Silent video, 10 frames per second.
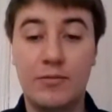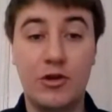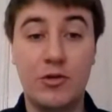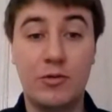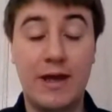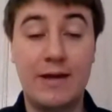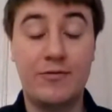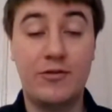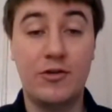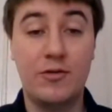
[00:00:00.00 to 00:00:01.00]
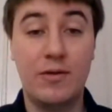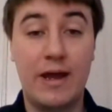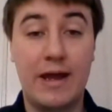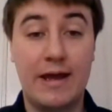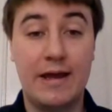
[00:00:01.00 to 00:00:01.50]
So you would have to
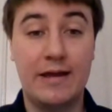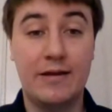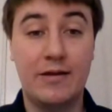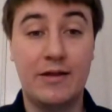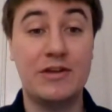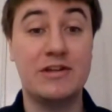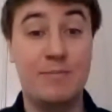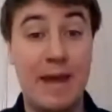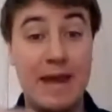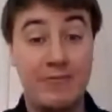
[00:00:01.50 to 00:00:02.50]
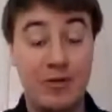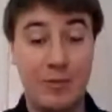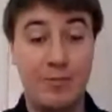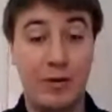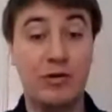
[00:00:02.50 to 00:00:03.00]
essentially pay for
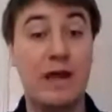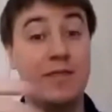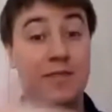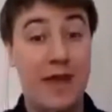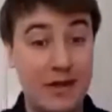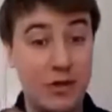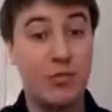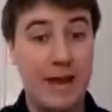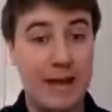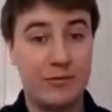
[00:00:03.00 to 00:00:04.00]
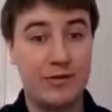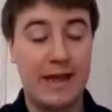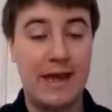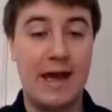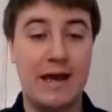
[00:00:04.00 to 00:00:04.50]
them in bulk, and then you would be able to
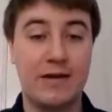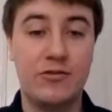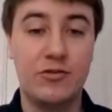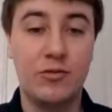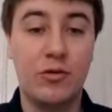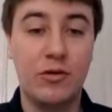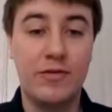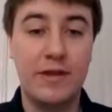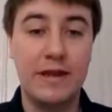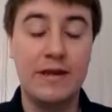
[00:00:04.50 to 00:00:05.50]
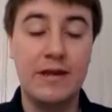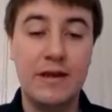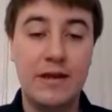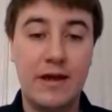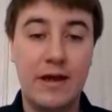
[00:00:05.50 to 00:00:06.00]
get access to all of the
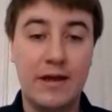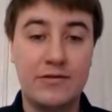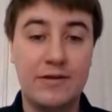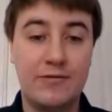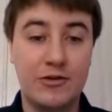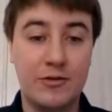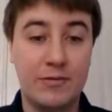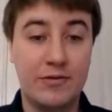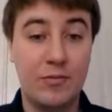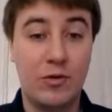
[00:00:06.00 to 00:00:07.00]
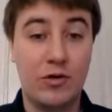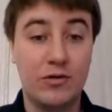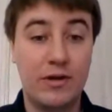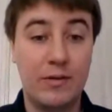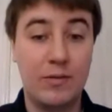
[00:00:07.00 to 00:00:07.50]
certificate numbers in
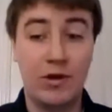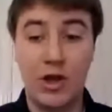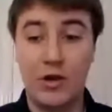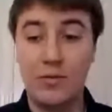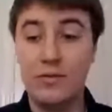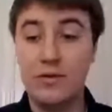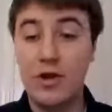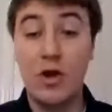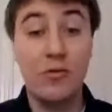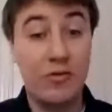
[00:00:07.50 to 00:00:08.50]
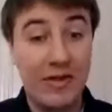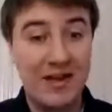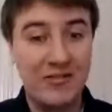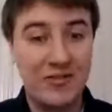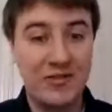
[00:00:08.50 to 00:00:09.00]
one go. Hopefully that
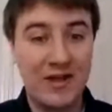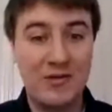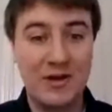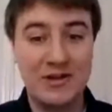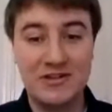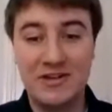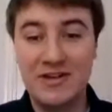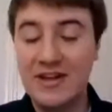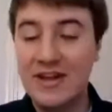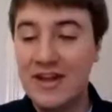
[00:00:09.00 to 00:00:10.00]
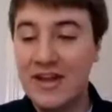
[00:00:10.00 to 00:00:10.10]
answers that question.